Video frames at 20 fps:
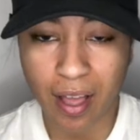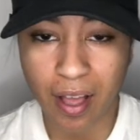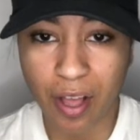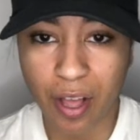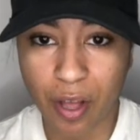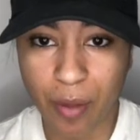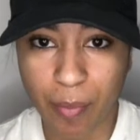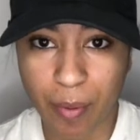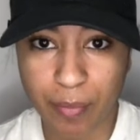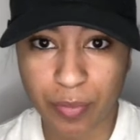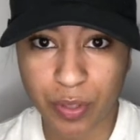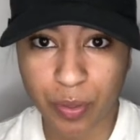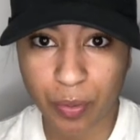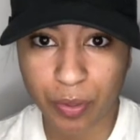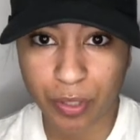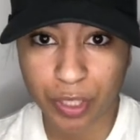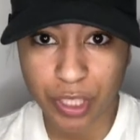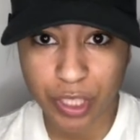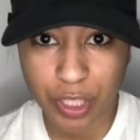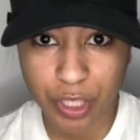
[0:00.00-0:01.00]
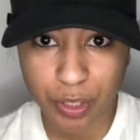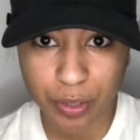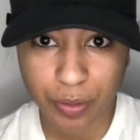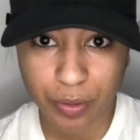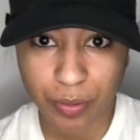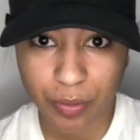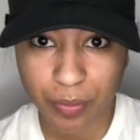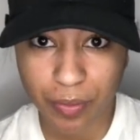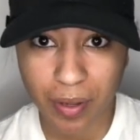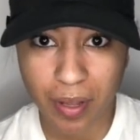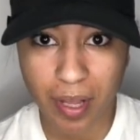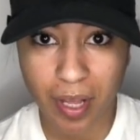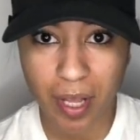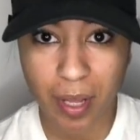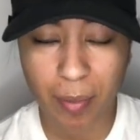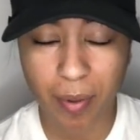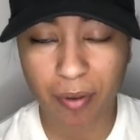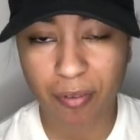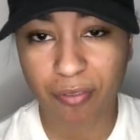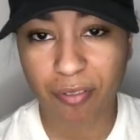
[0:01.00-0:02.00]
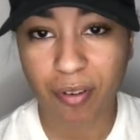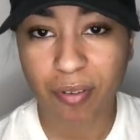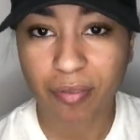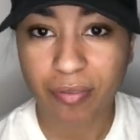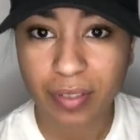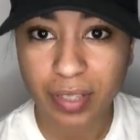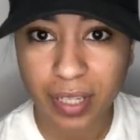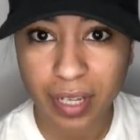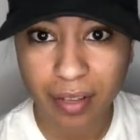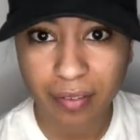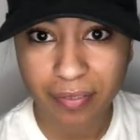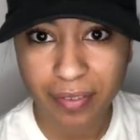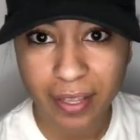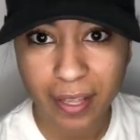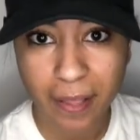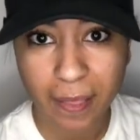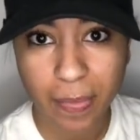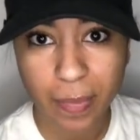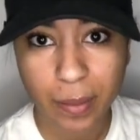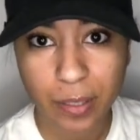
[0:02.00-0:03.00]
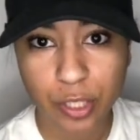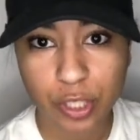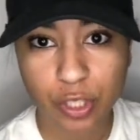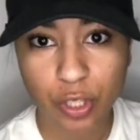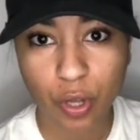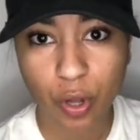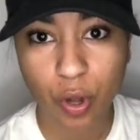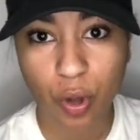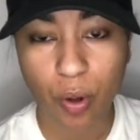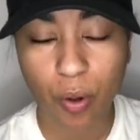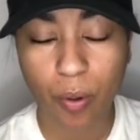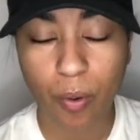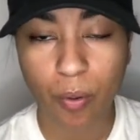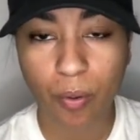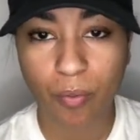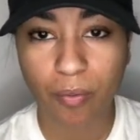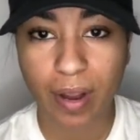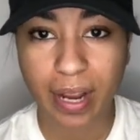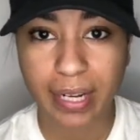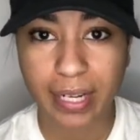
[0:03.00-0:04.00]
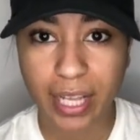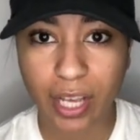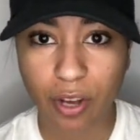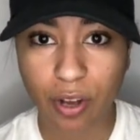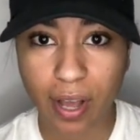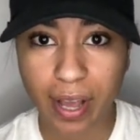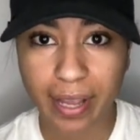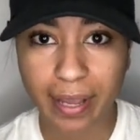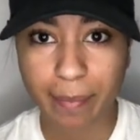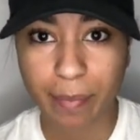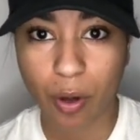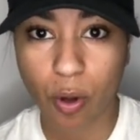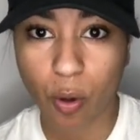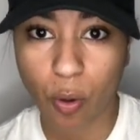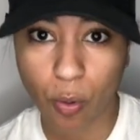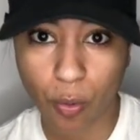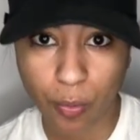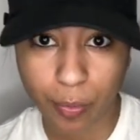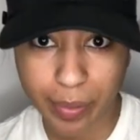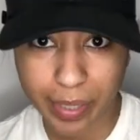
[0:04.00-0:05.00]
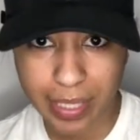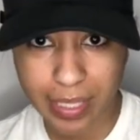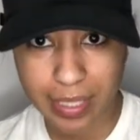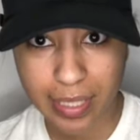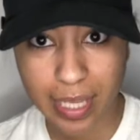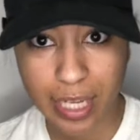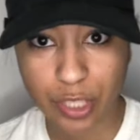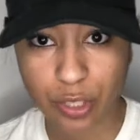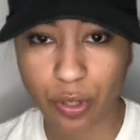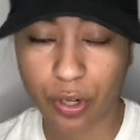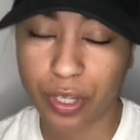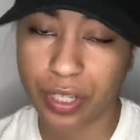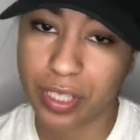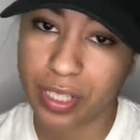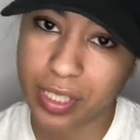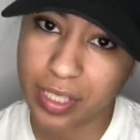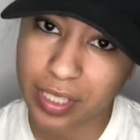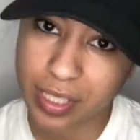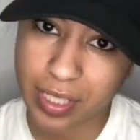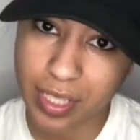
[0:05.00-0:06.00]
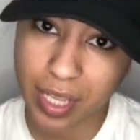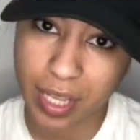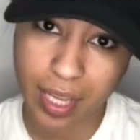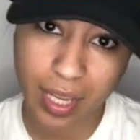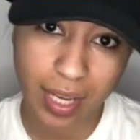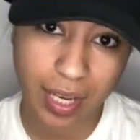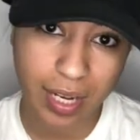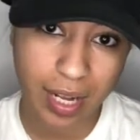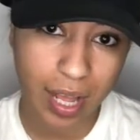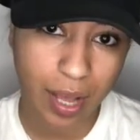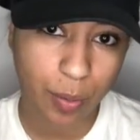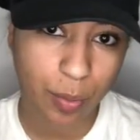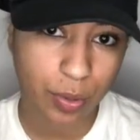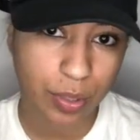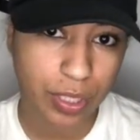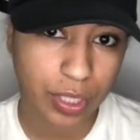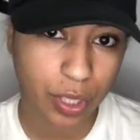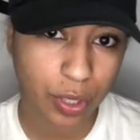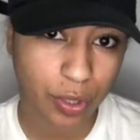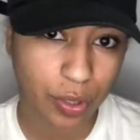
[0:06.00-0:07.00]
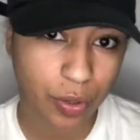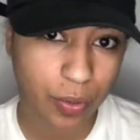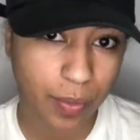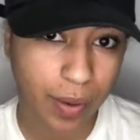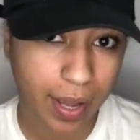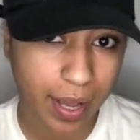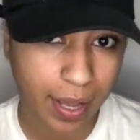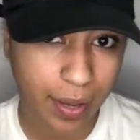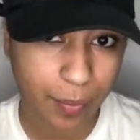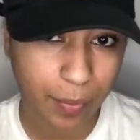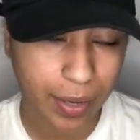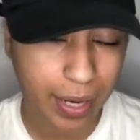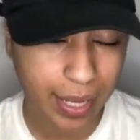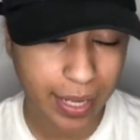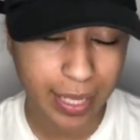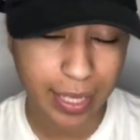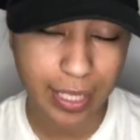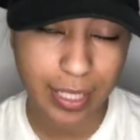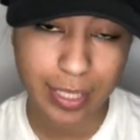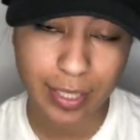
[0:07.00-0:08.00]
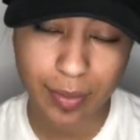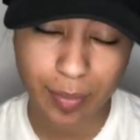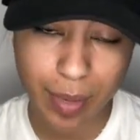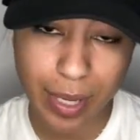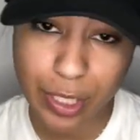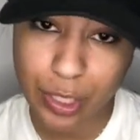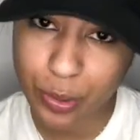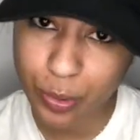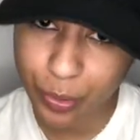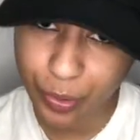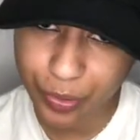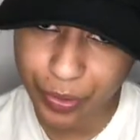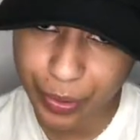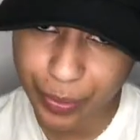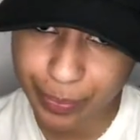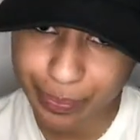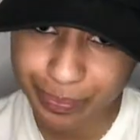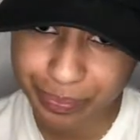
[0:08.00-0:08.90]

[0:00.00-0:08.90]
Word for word: Um, I'm 22. Um, I'm from Philadelphia. So right now I am a home-based lash artist and I will tell you why when I get into my story.